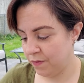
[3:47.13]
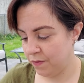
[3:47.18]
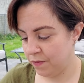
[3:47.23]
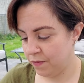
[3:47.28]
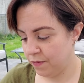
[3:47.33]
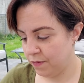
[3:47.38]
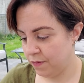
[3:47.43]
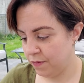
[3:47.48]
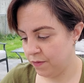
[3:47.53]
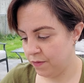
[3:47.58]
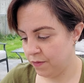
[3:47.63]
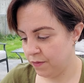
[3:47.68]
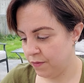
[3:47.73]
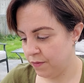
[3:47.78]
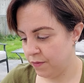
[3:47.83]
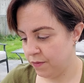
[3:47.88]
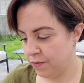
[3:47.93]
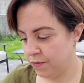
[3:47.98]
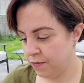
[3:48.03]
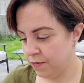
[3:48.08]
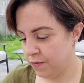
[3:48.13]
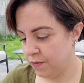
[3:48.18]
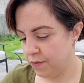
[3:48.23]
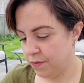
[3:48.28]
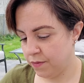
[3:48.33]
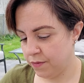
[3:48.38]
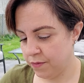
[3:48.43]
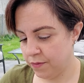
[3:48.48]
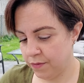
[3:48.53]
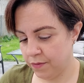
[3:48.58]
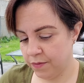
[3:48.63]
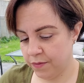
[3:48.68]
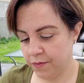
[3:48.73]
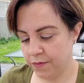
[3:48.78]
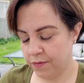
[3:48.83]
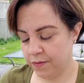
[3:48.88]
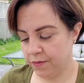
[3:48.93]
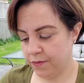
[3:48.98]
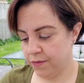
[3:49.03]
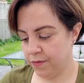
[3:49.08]

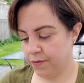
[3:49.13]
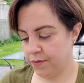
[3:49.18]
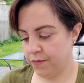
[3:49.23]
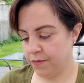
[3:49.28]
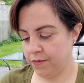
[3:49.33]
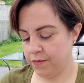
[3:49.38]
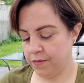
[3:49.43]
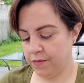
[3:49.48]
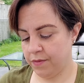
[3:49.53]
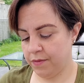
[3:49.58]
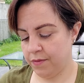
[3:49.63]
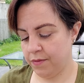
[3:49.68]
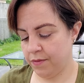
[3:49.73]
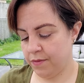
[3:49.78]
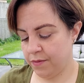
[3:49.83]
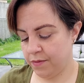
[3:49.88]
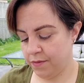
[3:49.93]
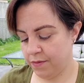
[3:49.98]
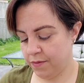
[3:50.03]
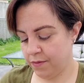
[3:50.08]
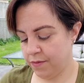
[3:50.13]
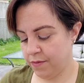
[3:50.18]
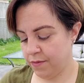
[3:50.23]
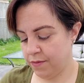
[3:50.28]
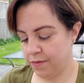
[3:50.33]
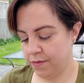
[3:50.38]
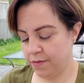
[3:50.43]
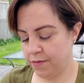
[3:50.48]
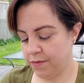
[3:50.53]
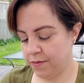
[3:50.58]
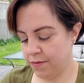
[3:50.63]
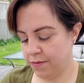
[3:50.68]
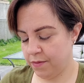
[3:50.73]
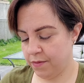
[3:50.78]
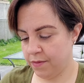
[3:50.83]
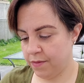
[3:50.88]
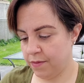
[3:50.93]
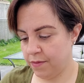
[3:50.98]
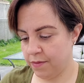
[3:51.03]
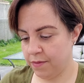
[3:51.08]

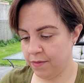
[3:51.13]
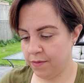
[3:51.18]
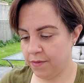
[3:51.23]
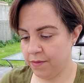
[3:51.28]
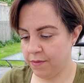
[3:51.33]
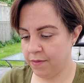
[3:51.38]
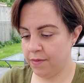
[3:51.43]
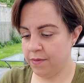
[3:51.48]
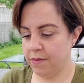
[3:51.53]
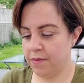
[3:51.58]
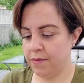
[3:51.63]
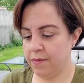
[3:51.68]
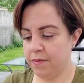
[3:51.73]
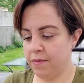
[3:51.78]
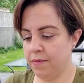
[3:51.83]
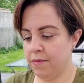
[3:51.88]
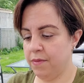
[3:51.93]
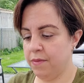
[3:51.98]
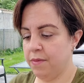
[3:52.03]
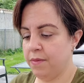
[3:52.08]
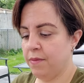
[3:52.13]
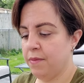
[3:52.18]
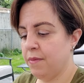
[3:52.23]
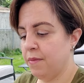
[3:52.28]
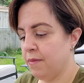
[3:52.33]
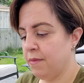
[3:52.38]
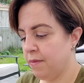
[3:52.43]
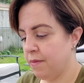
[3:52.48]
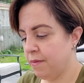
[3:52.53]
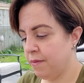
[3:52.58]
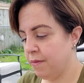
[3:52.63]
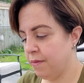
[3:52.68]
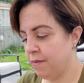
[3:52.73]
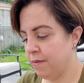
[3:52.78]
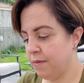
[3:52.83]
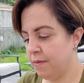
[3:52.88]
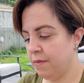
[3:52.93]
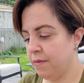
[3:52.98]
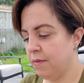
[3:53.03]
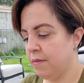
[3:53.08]

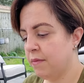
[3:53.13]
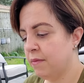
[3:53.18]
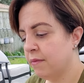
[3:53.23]
Nothing is said.